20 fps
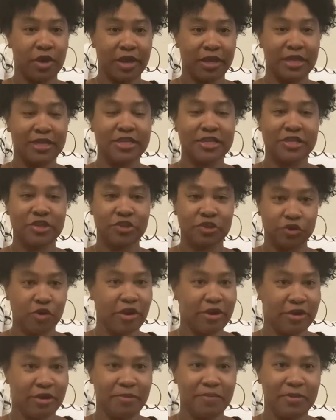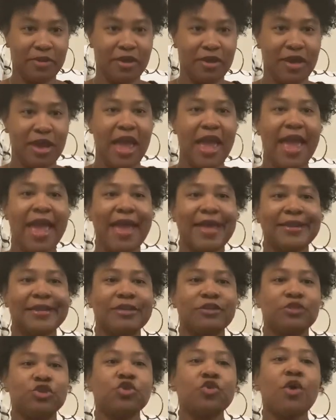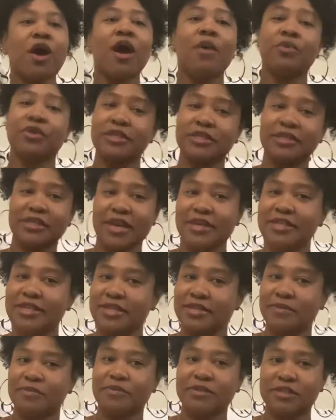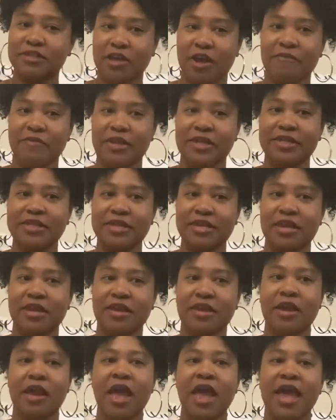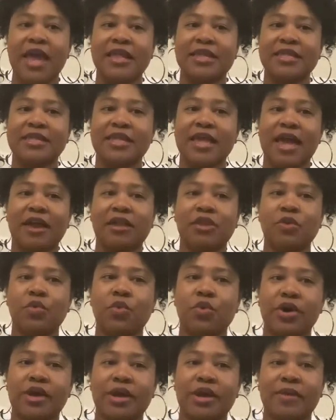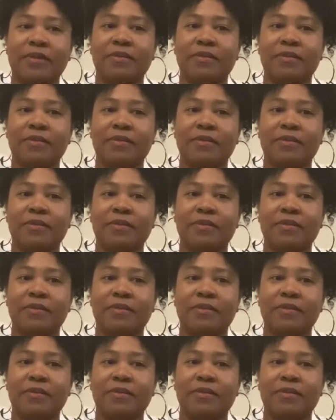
because it's a startup. And then two, I want to take this stuff and see exactly what